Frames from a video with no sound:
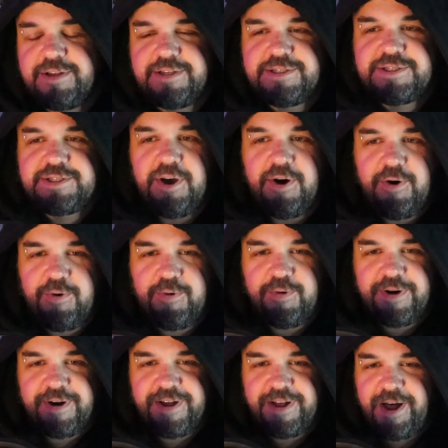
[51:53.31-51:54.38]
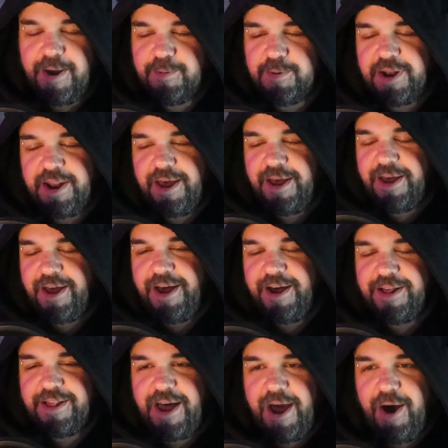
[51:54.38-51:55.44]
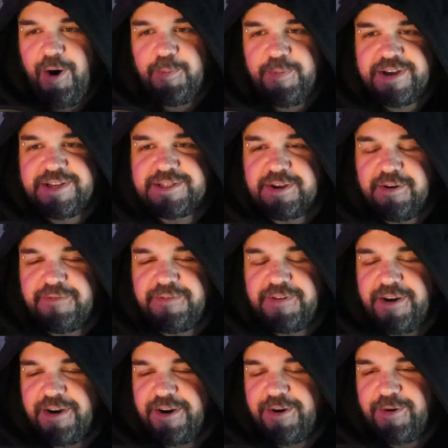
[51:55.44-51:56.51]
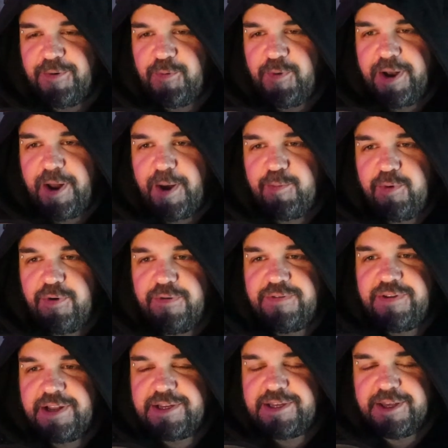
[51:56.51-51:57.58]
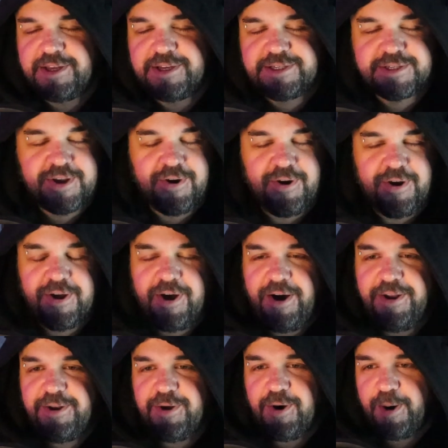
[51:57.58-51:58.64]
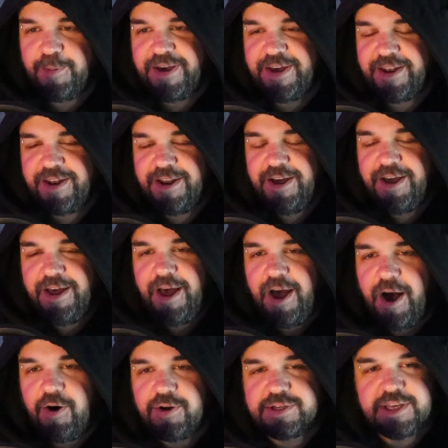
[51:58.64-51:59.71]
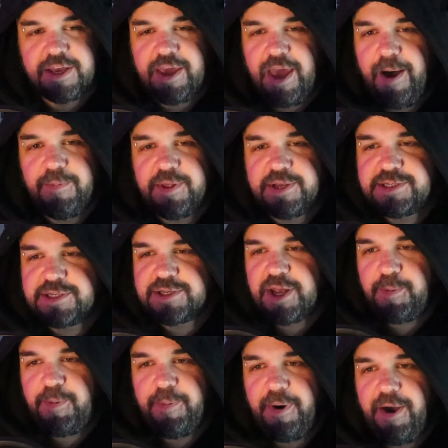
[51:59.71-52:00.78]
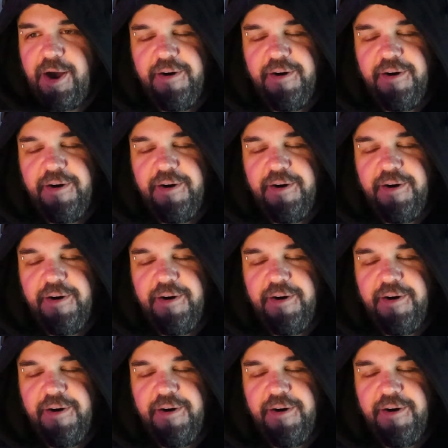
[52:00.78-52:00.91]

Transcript: So I'm gonna uh, out myself here. When I moved into this current condo I'm in, I was like, "Yep, this is gonna be my